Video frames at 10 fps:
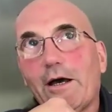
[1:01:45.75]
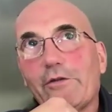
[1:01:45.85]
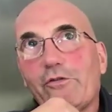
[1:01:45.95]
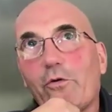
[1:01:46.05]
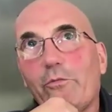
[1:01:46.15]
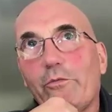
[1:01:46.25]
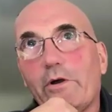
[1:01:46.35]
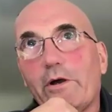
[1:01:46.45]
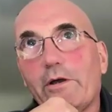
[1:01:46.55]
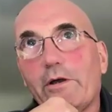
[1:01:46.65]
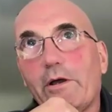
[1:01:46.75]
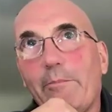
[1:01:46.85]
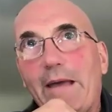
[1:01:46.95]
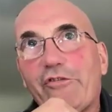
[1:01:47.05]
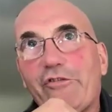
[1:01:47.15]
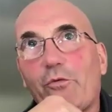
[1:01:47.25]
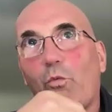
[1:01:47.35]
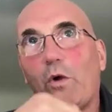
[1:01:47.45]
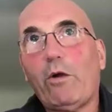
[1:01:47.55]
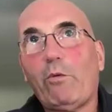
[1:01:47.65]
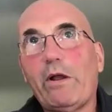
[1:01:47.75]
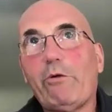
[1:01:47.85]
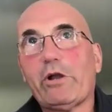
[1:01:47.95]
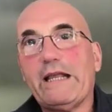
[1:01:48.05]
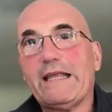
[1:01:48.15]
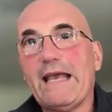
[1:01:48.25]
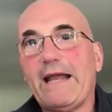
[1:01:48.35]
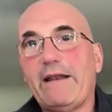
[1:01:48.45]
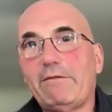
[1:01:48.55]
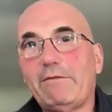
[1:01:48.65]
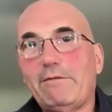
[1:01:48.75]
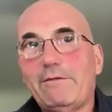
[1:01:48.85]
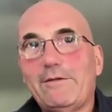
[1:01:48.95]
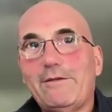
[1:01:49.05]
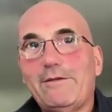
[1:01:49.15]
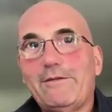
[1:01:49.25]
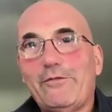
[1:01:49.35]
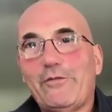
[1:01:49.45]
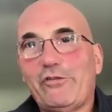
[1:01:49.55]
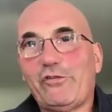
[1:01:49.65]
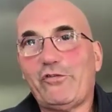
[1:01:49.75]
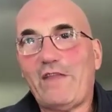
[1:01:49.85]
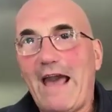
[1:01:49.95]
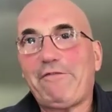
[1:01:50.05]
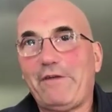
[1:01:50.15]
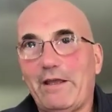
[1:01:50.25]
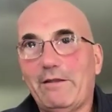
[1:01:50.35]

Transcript: to imagine where we were going to get the staffing